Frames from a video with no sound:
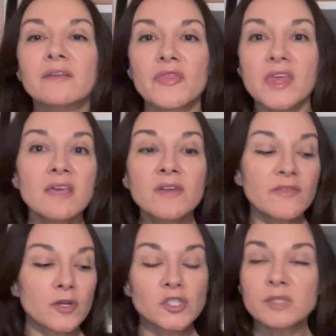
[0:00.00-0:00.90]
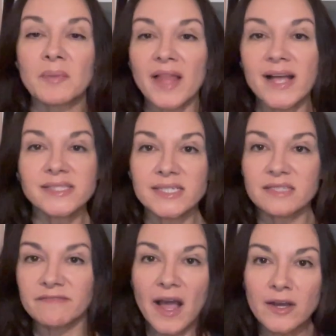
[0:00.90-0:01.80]
even if they're just plastic
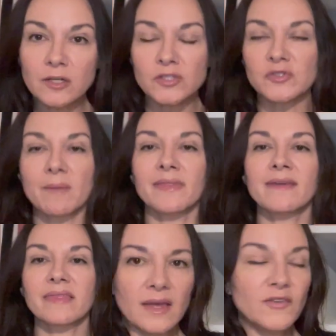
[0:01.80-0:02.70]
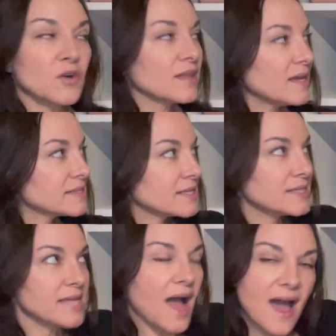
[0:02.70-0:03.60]
dividers or something like that. If your closet is
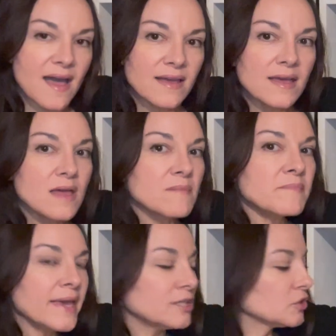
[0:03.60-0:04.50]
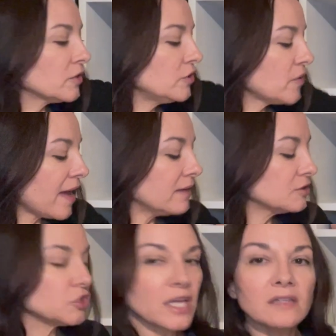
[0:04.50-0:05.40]
high, make sure you have
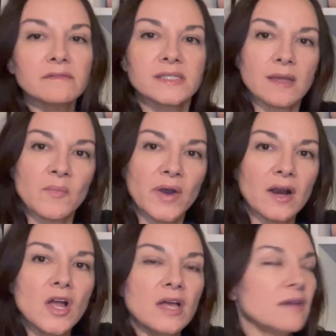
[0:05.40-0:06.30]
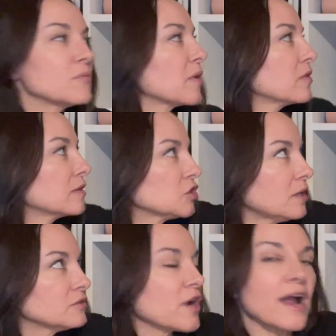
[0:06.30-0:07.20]
shelves somewhere, whether the
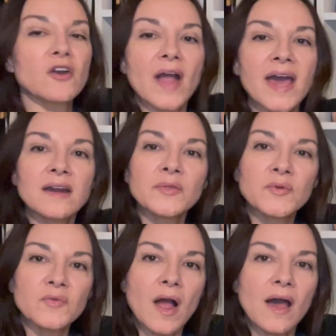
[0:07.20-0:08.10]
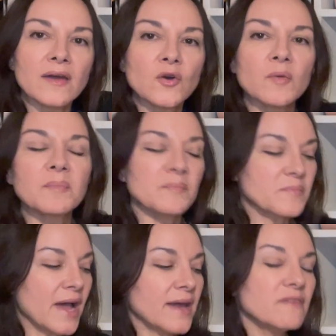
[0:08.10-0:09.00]
shelves are higher, add another rod, or
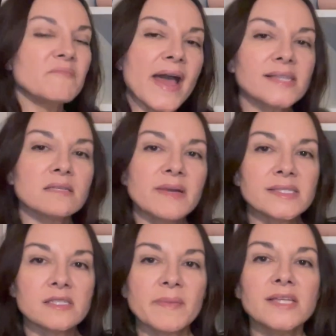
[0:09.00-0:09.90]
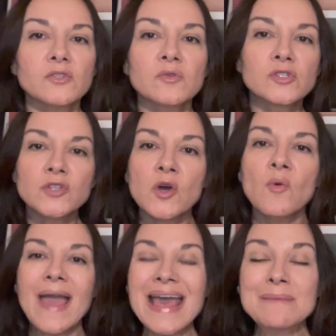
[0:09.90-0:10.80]
kind of maximize the space so there's
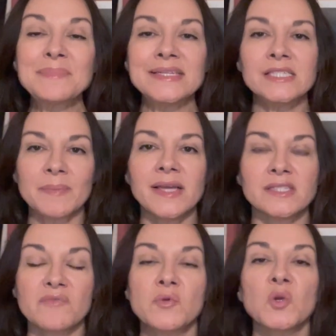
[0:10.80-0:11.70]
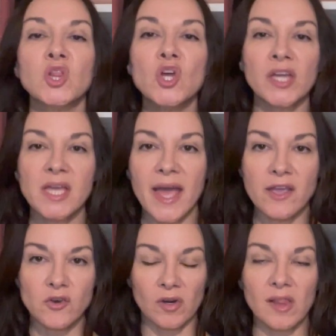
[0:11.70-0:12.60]
no empty space. If you were looking at
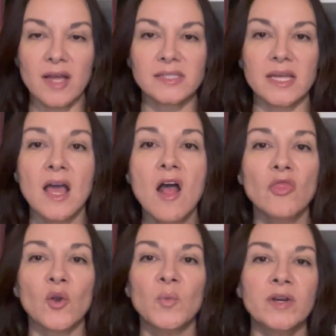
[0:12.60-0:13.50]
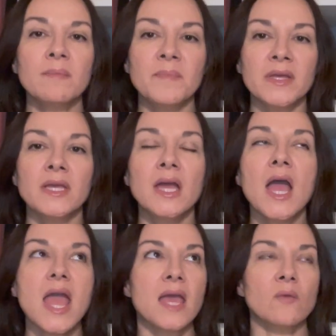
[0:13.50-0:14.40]
your closet, there wouldn't be
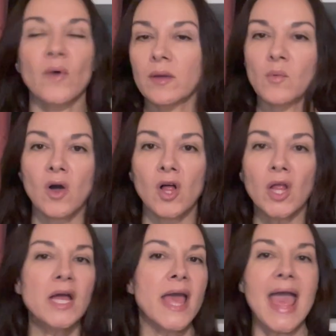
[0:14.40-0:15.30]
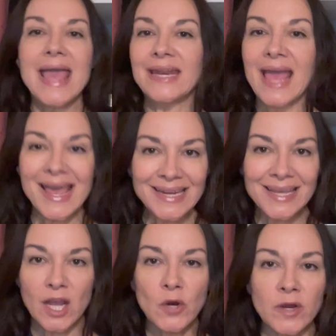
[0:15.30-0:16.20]
a white wall in
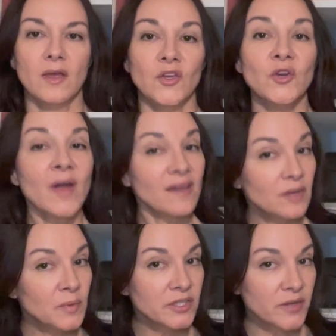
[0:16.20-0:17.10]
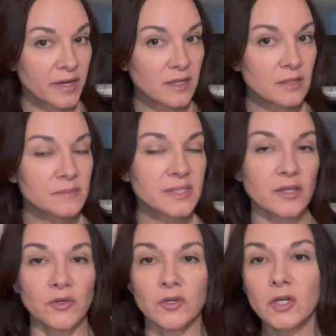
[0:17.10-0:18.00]
any area. Your heavy winter items,
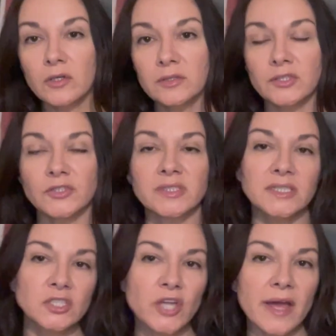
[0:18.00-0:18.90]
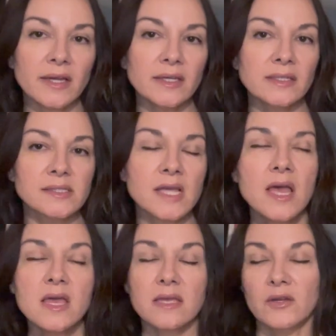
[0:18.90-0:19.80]
like your coats, your ski jackets,
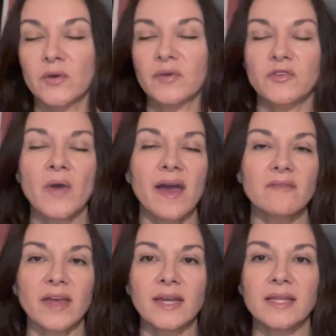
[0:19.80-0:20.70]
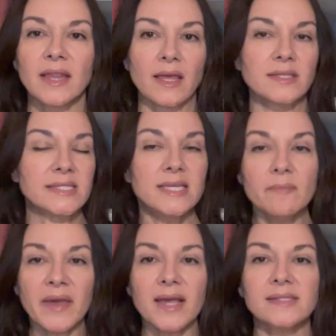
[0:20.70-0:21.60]
you know, if you have any like ski
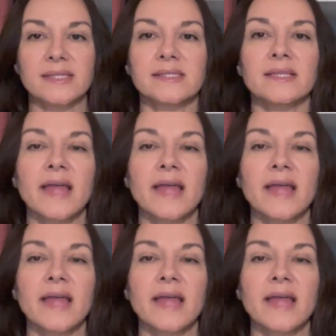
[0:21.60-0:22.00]
pants, things like